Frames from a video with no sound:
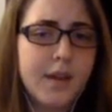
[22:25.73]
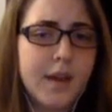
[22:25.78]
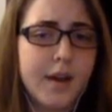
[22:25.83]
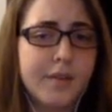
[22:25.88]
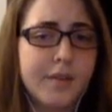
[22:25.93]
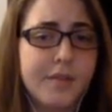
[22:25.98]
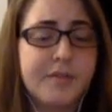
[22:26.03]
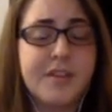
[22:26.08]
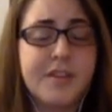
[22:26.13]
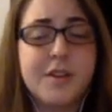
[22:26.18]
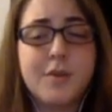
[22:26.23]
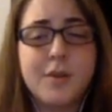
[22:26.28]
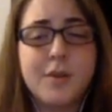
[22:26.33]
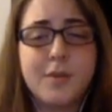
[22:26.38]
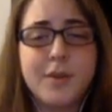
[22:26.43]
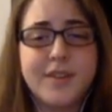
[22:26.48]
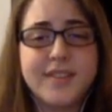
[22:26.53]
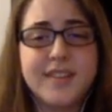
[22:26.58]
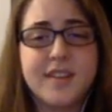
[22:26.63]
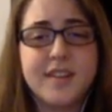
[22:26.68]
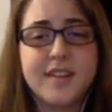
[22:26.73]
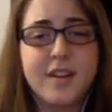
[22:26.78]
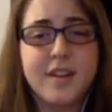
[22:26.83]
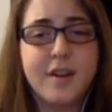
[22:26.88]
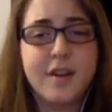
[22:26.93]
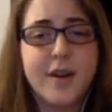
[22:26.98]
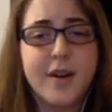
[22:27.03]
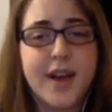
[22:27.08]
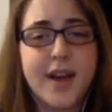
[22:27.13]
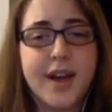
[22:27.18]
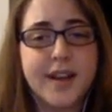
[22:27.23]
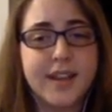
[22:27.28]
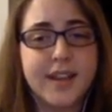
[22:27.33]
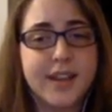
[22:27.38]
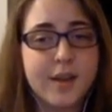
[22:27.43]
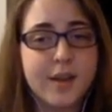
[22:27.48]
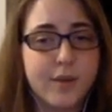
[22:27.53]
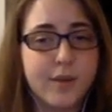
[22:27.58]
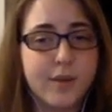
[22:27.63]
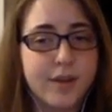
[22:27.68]
If anyone wants to know how to
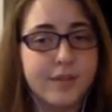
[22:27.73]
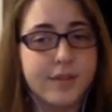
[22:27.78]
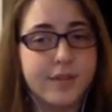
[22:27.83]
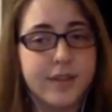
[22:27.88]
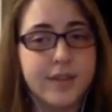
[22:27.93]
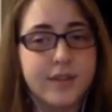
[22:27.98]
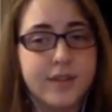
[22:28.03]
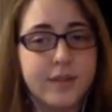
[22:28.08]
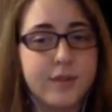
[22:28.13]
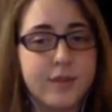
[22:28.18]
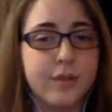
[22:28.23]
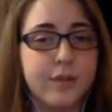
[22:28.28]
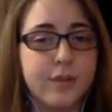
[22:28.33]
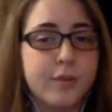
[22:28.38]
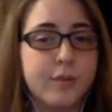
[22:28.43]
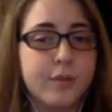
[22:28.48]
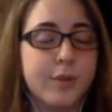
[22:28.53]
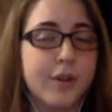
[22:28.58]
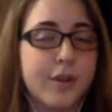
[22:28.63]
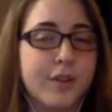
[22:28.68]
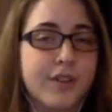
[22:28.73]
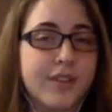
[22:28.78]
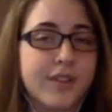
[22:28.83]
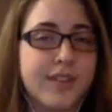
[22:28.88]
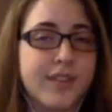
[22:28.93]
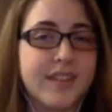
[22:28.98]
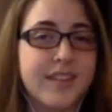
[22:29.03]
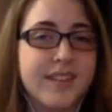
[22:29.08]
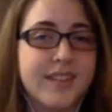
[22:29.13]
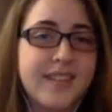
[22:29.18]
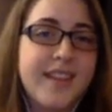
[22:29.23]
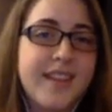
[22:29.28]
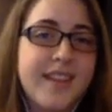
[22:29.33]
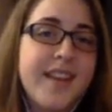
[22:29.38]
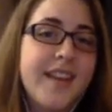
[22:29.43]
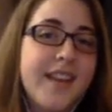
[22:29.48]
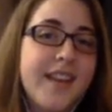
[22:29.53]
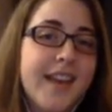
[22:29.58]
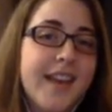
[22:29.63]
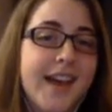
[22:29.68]
get one of these through group purchases,
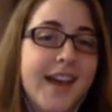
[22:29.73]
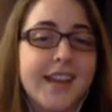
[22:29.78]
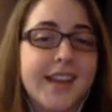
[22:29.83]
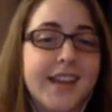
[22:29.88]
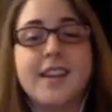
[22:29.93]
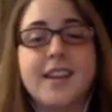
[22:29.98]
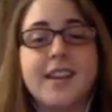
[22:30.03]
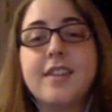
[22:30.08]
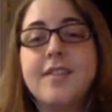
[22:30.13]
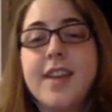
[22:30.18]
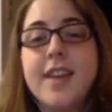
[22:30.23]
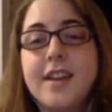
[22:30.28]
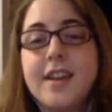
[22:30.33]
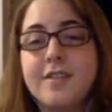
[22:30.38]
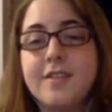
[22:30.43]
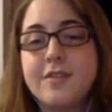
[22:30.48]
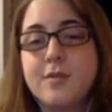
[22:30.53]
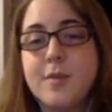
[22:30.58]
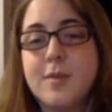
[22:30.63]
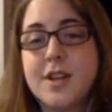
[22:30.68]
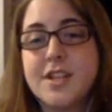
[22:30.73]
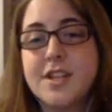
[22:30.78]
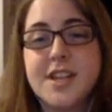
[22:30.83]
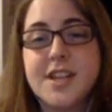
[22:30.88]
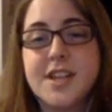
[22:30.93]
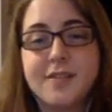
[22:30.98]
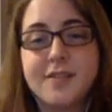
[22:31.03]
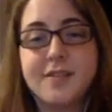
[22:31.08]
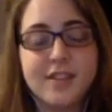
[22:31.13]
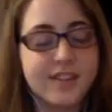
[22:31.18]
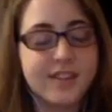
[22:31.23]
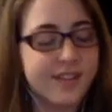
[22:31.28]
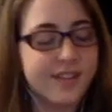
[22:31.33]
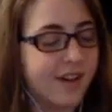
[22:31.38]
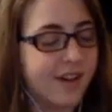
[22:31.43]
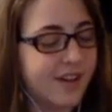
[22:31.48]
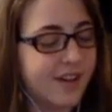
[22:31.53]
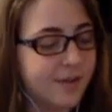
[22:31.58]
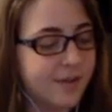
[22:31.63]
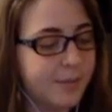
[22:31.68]
I can give that information after the
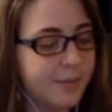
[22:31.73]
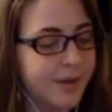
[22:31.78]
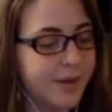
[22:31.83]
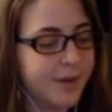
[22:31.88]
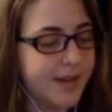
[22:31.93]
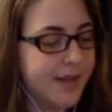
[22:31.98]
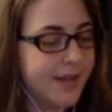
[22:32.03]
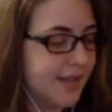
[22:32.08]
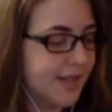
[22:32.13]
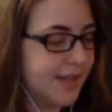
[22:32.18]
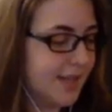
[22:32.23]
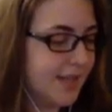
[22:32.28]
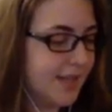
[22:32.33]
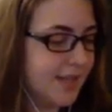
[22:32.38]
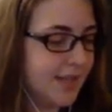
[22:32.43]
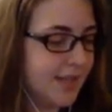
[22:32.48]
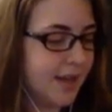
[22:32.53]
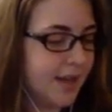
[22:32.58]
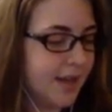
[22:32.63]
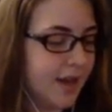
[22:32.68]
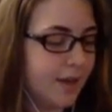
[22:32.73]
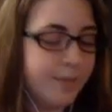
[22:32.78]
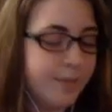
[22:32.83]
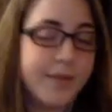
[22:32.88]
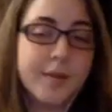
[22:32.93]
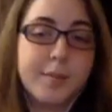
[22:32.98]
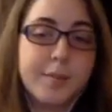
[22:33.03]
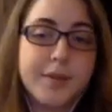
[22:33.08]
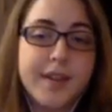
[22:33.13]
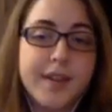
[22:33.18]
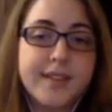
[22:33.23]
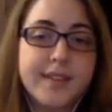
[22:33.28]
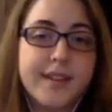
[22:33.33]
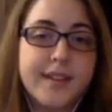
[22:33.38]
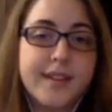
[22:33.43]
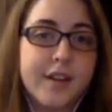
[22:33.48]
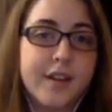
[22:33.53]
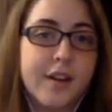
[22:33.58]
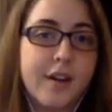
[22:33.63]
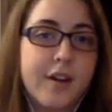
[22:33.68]
talk, but the place
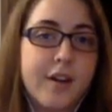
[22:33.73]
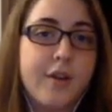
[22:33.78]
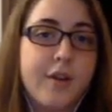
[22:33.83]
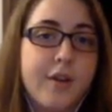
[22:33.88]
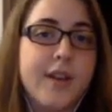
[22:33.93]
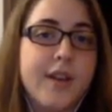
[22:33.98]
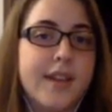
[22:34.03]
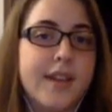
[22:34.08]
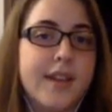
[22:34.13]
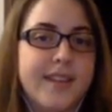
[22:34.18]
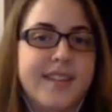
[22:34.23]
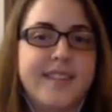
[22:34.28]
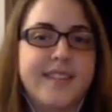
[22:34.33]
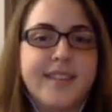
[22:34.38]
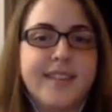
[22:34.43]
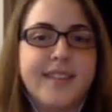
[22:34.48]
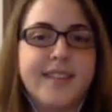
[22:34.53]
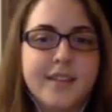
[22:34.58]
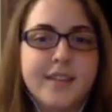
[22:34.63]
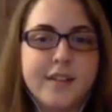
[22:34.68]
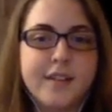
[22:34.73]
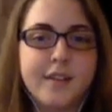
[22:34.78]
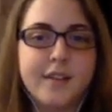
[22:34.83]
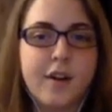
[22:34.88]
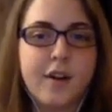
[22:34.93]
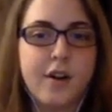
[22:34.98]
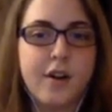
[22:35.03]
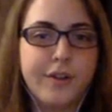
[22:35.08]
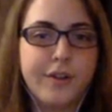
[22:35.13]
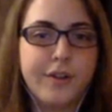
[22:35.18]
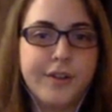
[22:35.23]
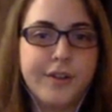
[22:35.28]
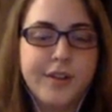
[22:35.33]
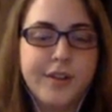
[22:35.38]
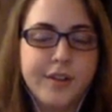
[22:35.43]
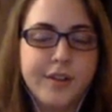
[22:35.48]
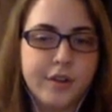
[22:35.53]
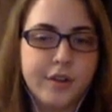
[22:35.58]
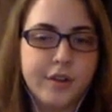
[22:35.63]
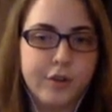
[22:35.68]
to go is called
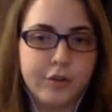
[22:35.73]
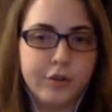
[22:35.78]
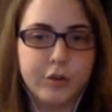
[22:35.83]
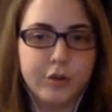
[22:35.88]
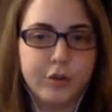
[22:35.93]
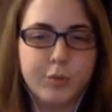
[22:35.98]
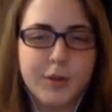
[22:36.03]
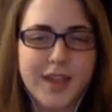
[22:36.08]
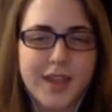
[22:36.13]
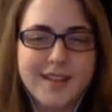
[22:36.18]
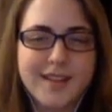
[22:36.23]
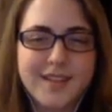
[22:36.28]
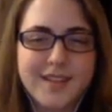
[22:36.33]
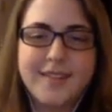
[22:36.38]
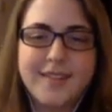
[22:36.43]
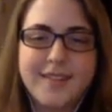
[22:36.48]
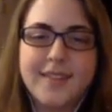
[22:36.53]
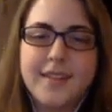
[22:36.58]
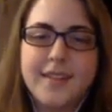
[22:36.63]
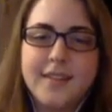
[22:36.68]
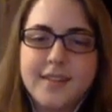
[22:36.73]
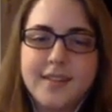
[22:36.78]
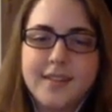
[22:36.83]
Group Gets.